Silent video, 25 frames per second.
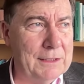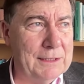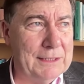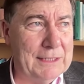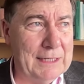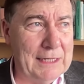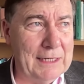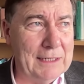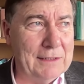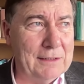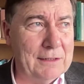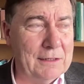
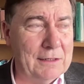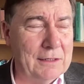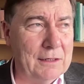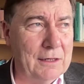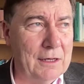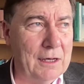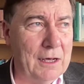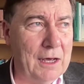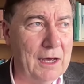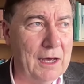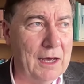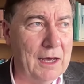did
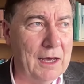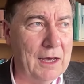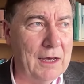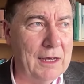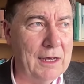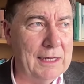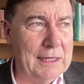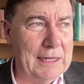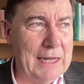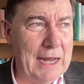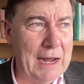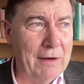
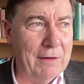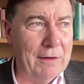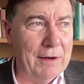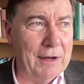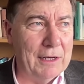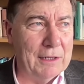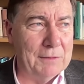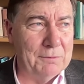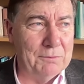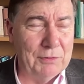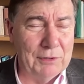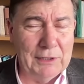inherit
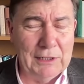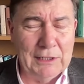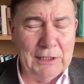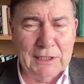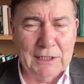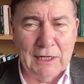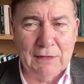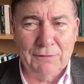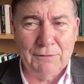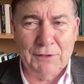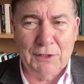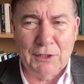a pretty
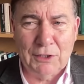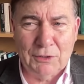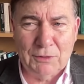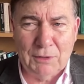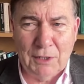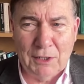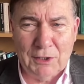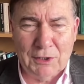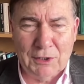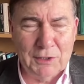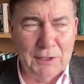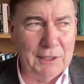tough
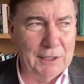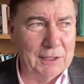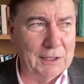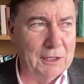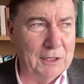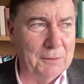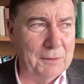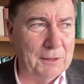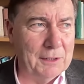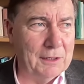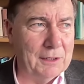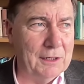situation
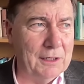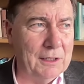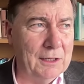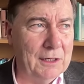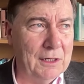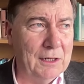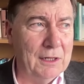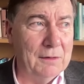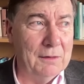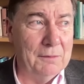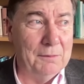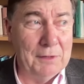economically.
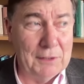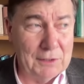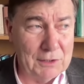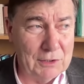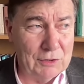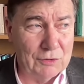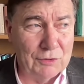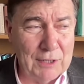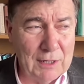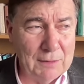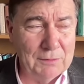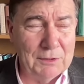
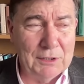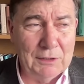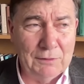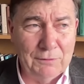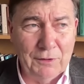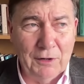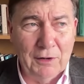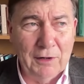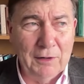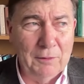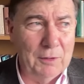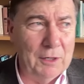Mr. Trump did
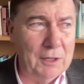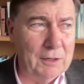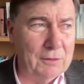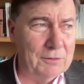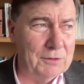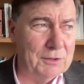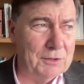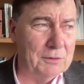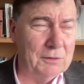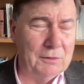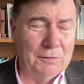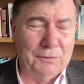very well
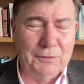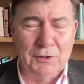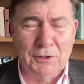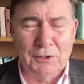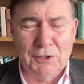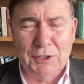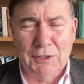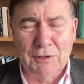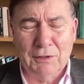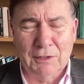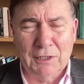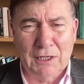until the
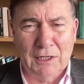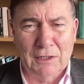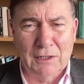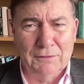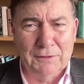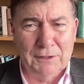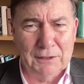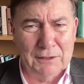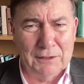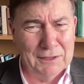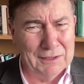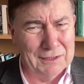first year of
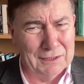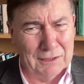COVID.